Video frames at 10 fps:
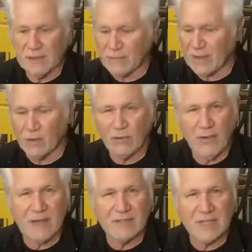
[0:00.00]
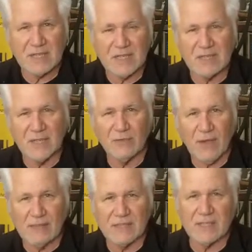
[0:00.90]
If I go to 5.6, it says
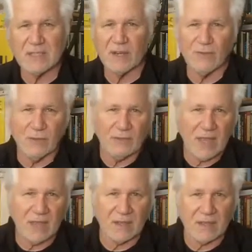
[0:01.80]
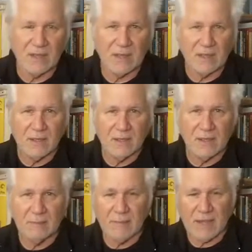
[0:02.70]
5.6 at a 15th.
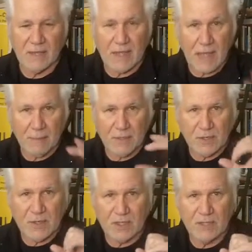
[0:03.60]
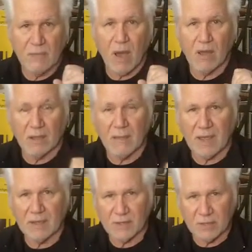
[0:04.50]
My aperture getting smaller,
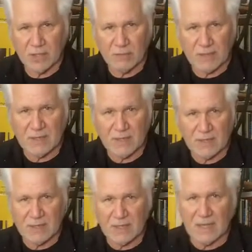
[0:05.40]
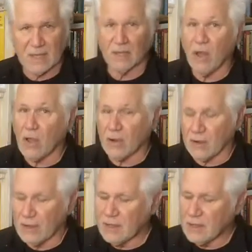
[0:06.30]
my shutter speed getting longer.